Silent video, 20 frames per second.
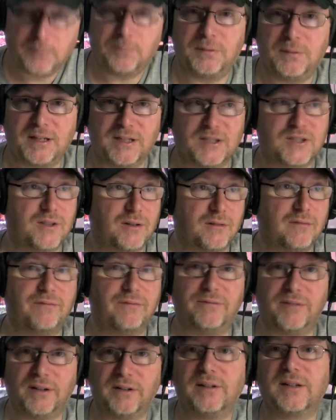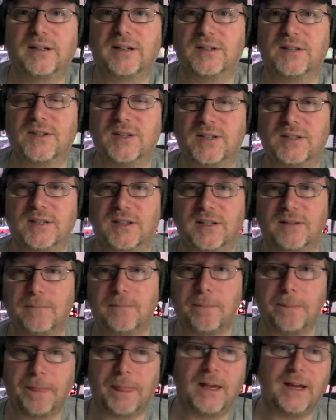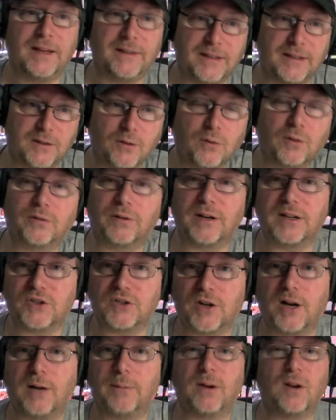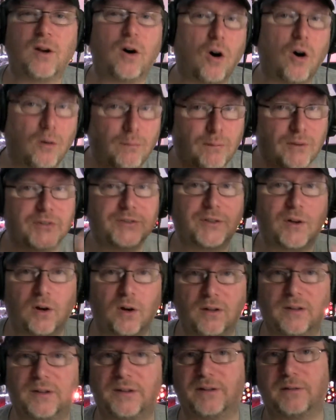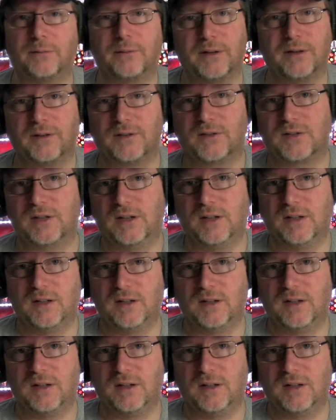because they're very consistent and they do a great job on almost all of their beers.